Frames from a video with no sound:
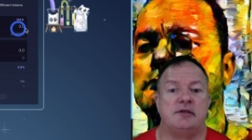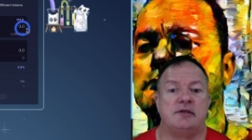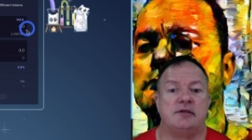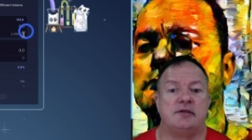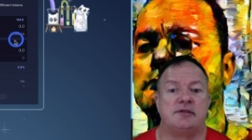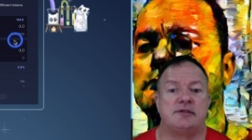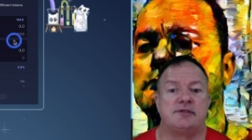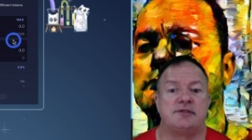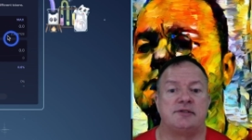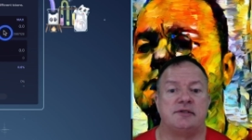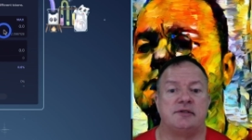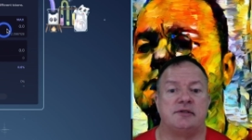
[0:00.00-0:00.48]

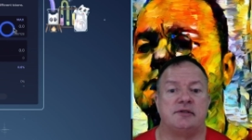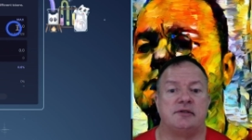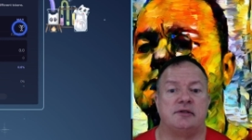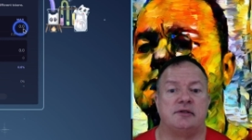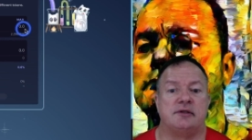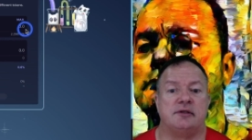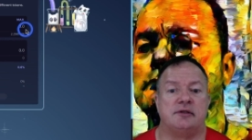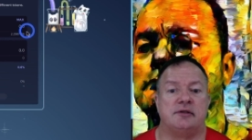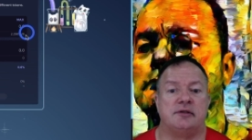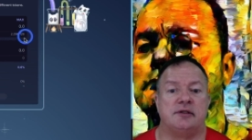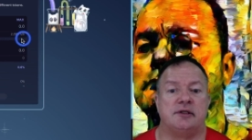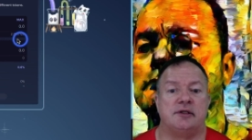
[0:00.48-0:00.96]
See,
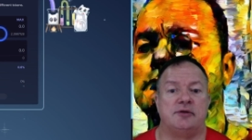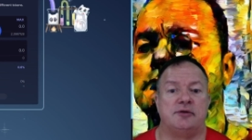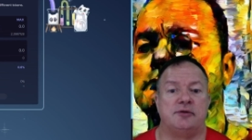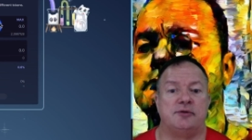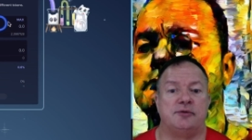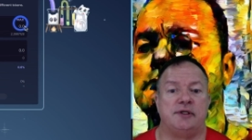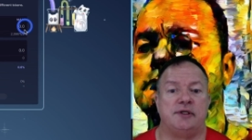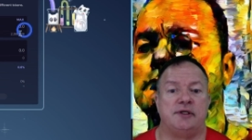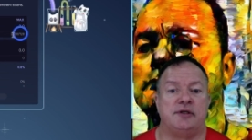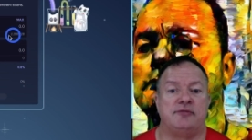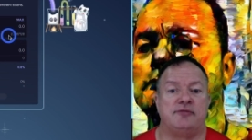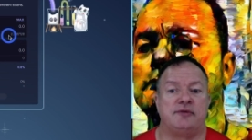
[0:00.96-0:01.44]
now I
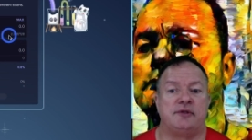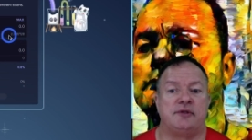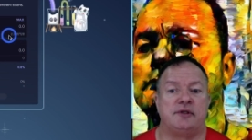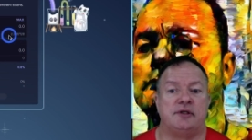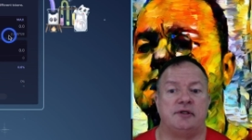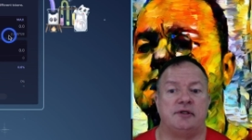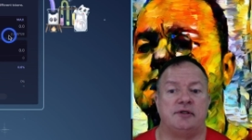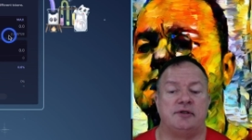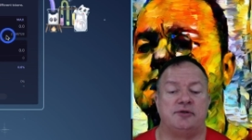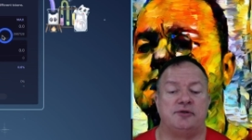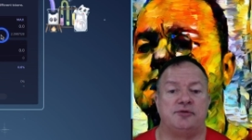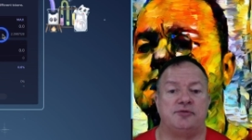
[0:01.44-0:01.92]
only
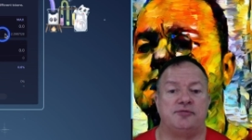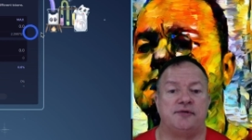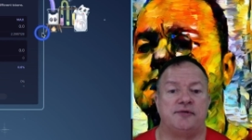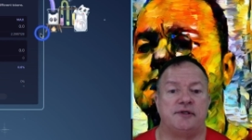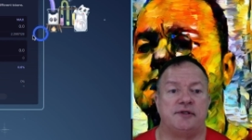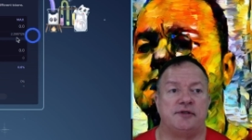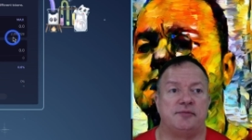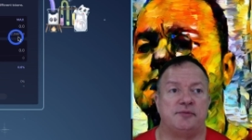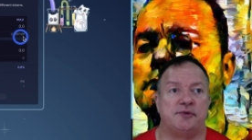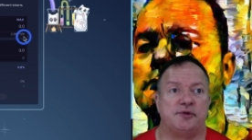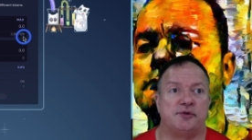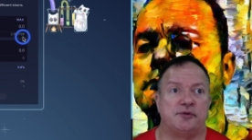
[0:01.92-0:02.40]
have 2
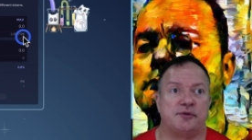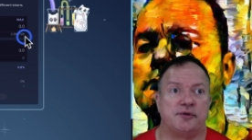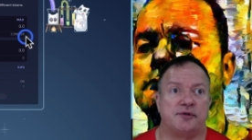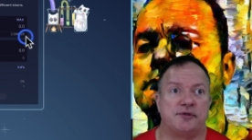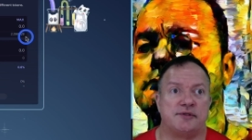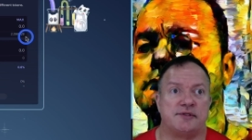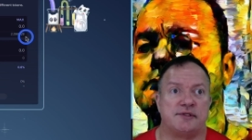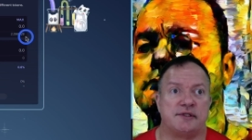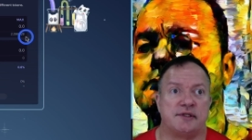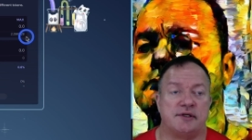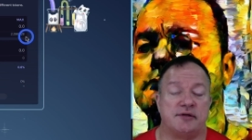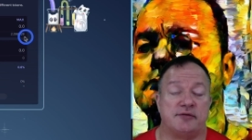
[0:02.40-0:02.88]
Fantom
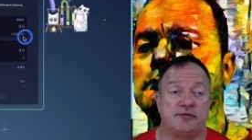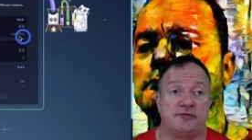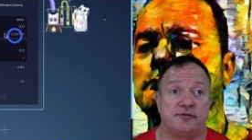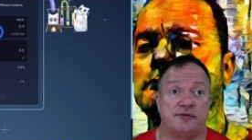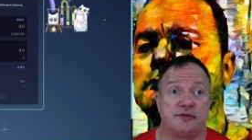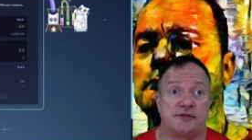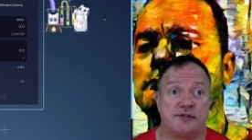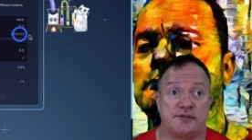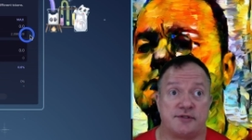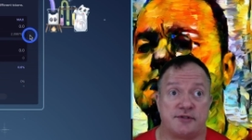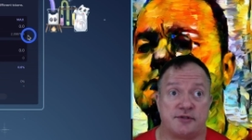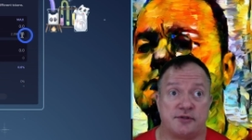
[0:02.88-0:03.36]
tokens
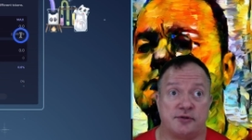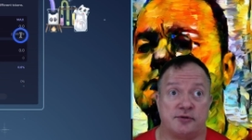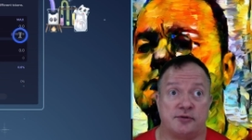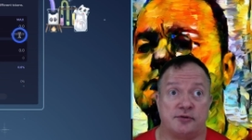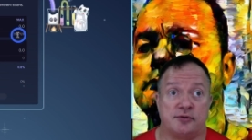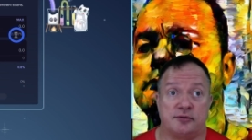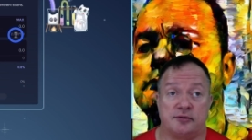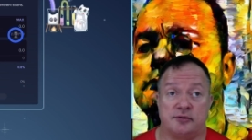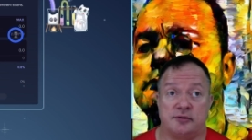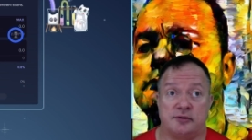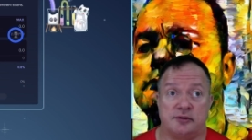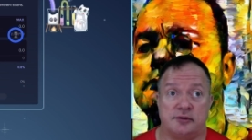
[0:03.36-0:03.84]
left,
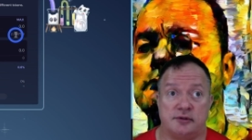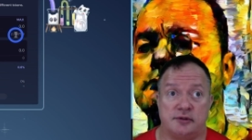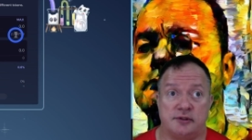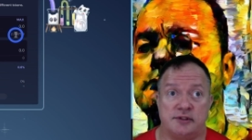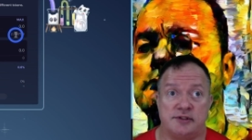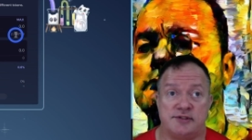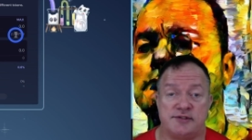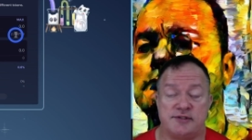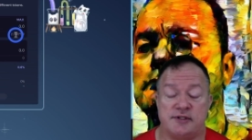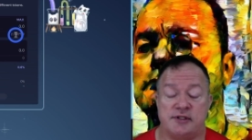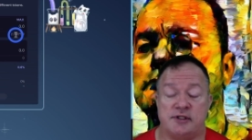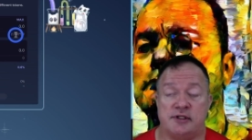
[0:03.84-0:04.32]
so
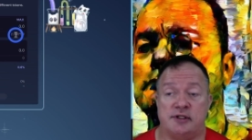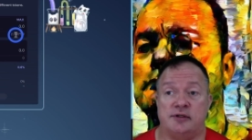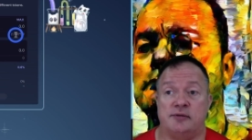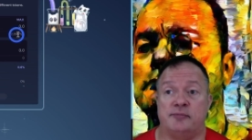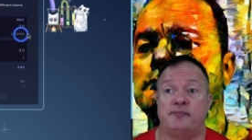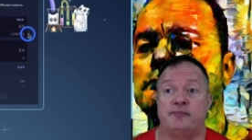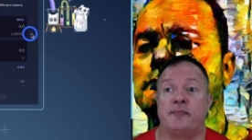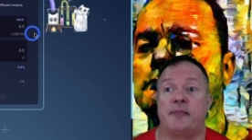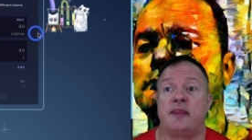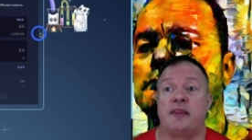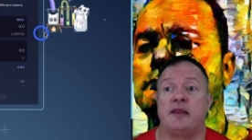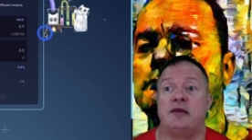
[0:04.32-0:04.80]
it's done.
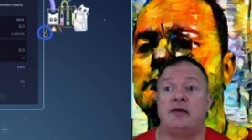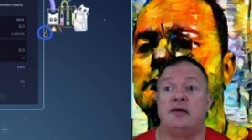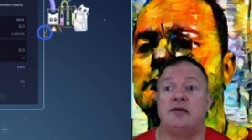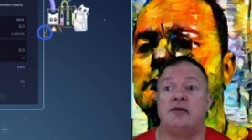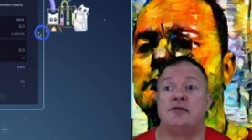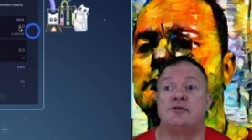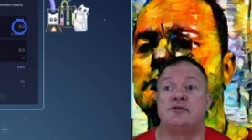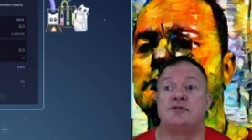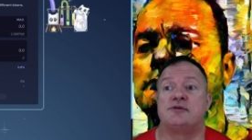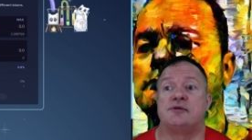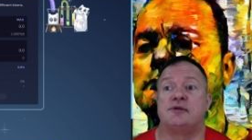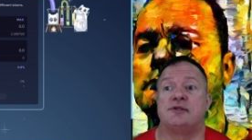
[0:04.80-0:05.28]

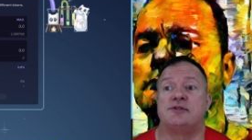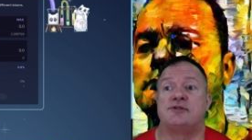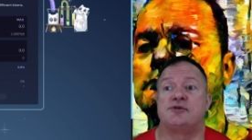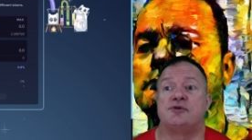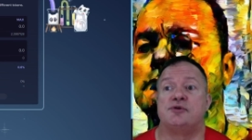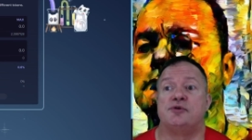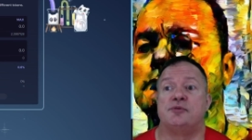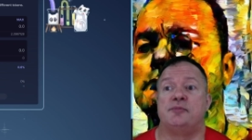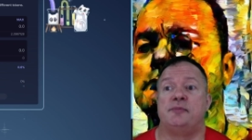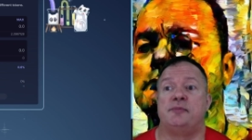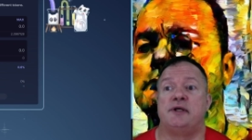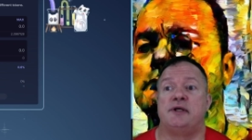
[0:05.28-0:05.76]
So let's
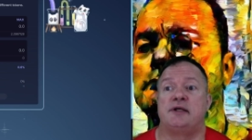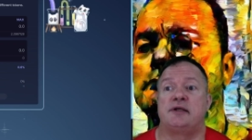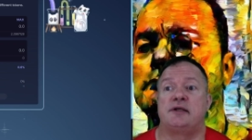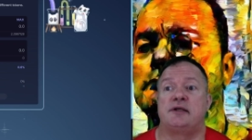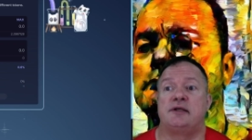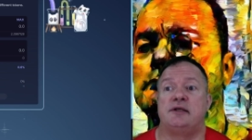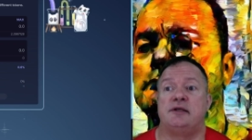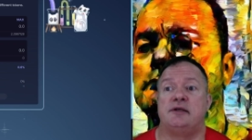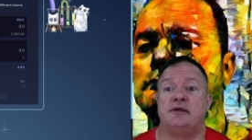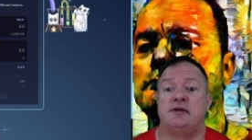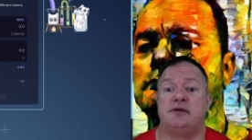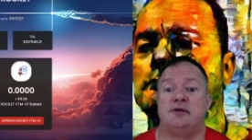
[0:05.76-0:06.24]
go back
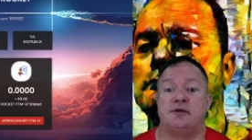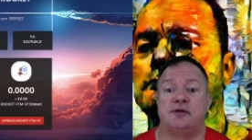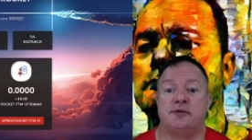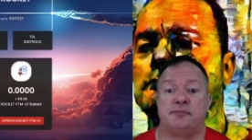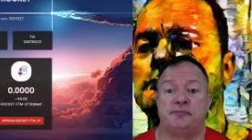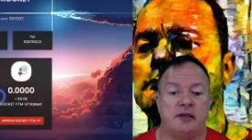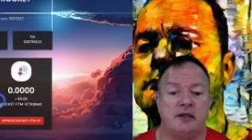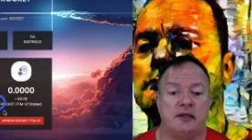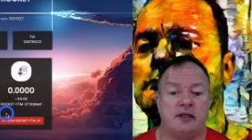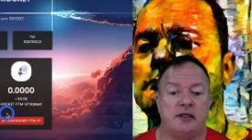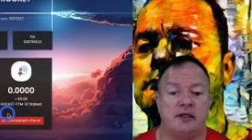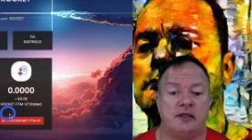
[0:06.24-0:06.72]

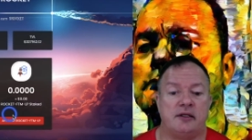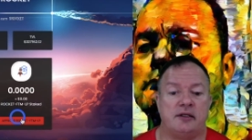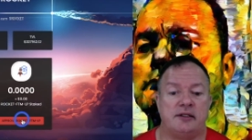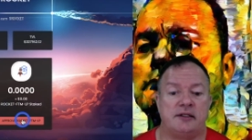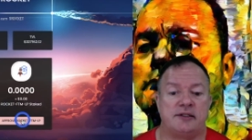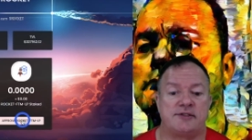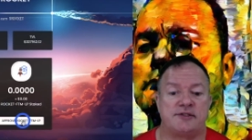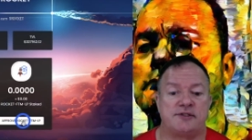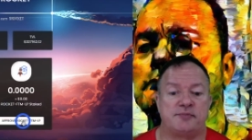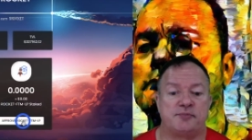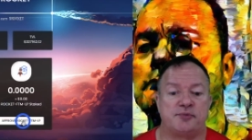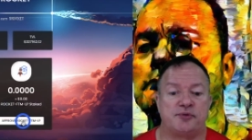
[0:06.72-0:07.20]
here and
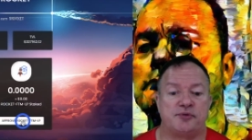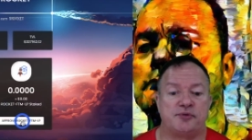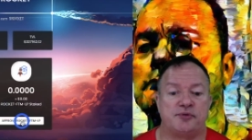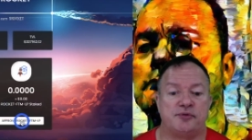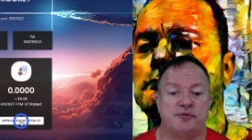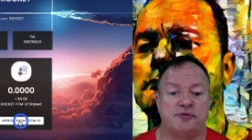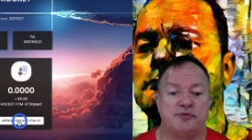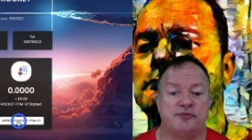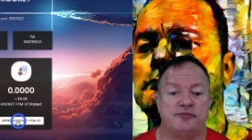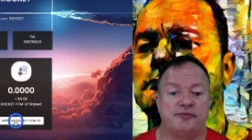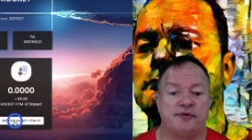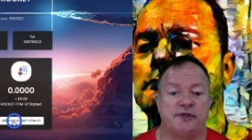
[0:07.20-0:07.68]
let's
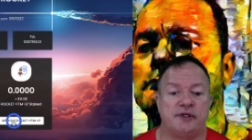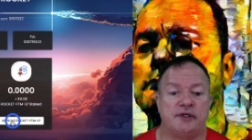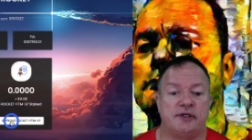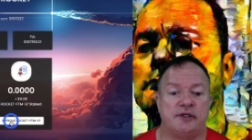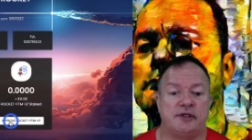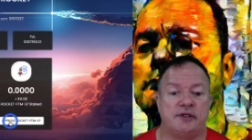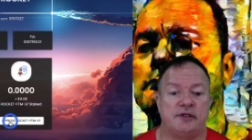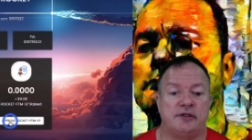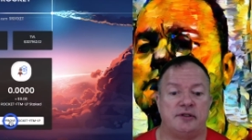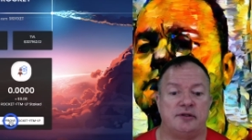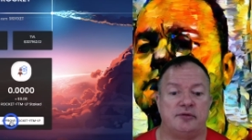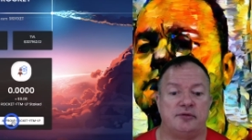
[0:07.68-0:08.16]
approve
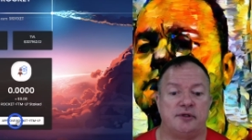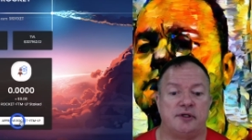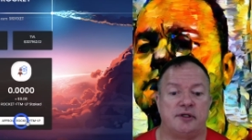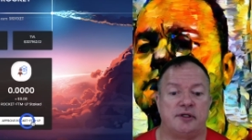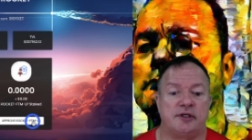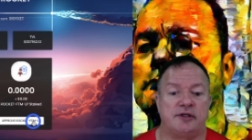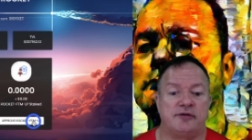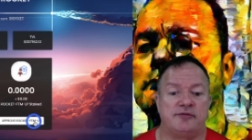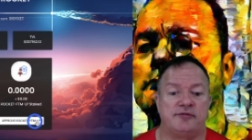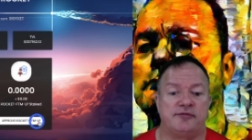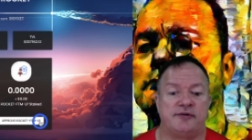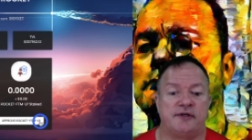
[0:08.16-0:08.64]
the
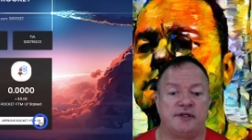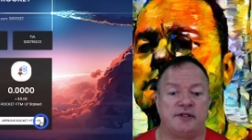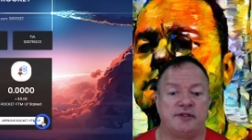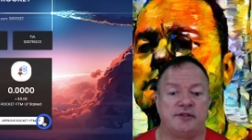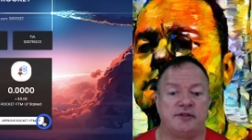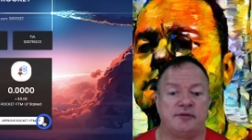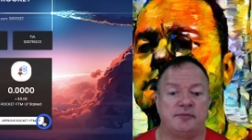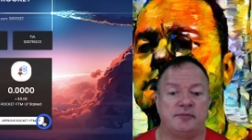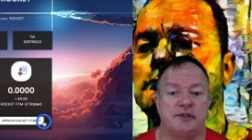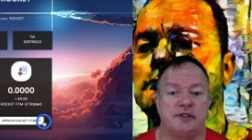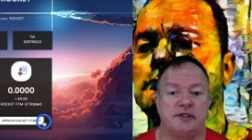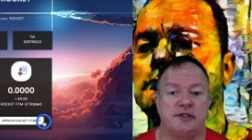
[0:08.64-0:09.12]
Rocket
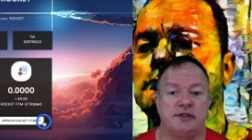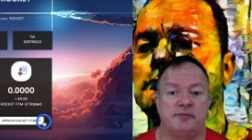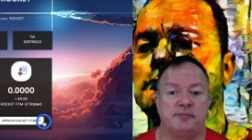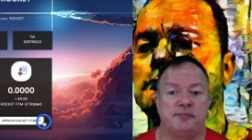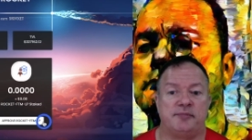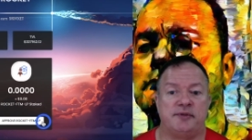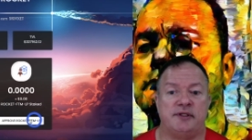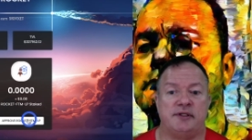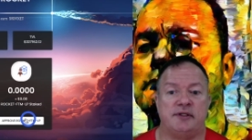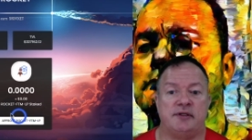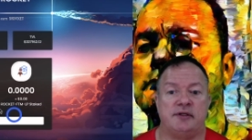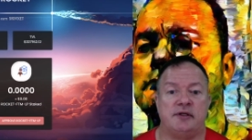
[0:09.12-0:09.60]
Fantom
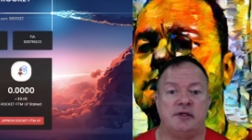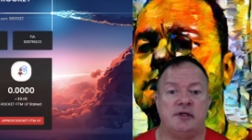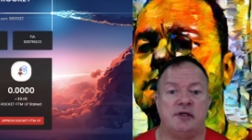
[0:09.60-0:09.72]
LP.